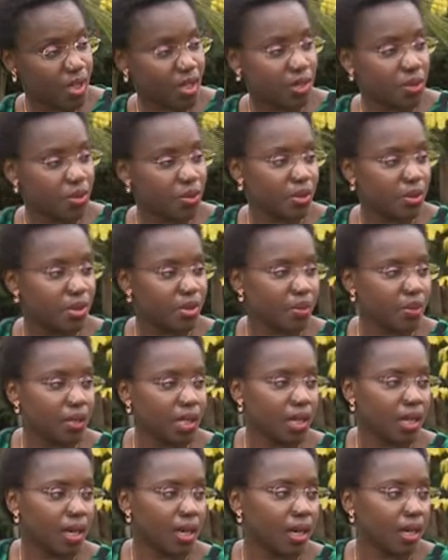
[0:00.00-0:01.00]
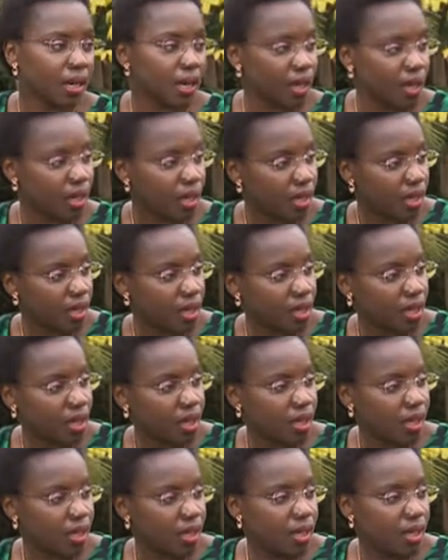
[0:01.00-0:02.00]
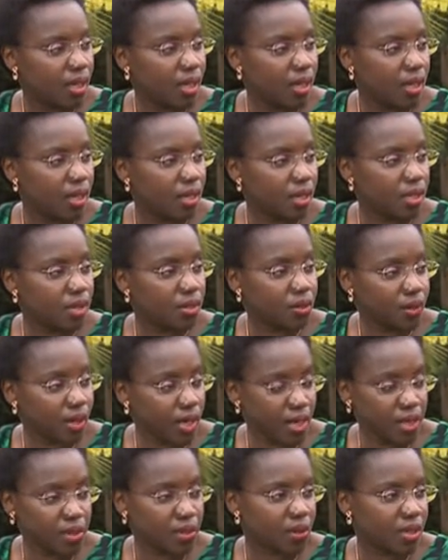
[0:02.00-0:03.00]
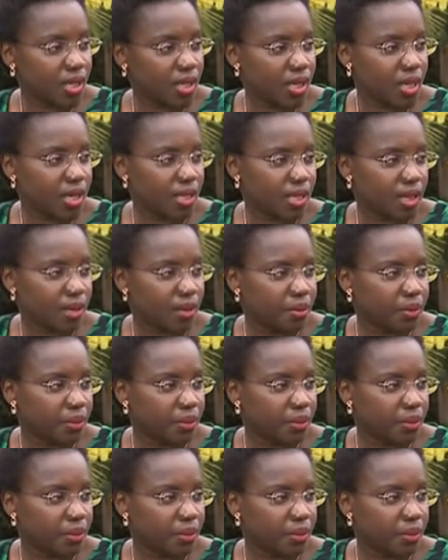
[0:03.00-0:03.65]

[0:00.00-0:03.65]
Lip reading: they are doing? Men are, sindio wananyonya sasa.